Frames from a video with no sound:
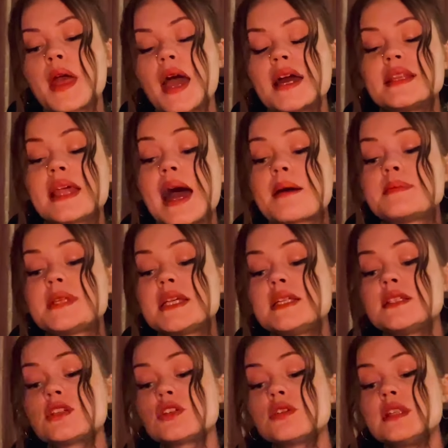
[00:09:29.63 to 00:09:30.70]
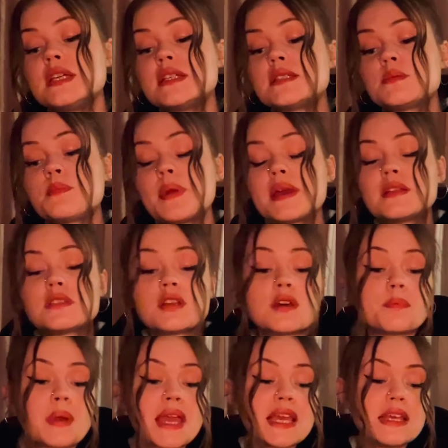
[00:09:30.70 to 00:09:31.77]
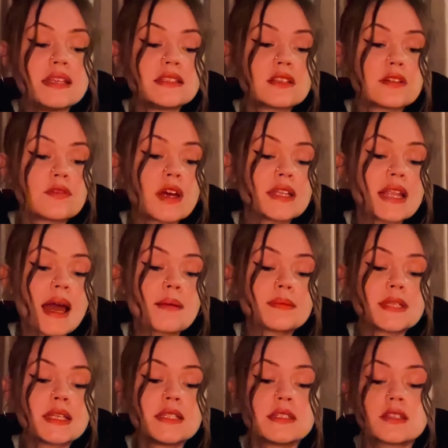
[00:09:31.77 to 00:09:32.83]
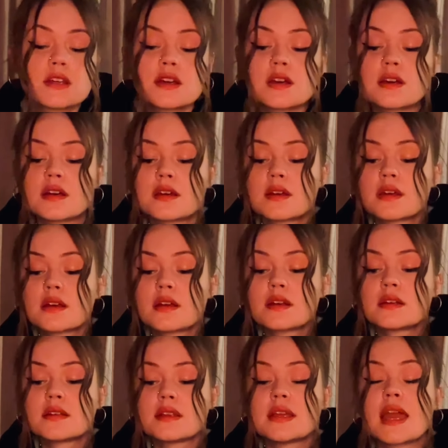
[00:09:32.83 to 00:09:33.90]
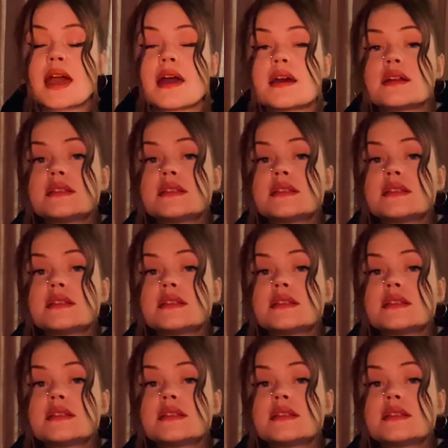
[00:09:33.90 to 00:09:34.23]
adapting to this, to peace, adapting to, yeah,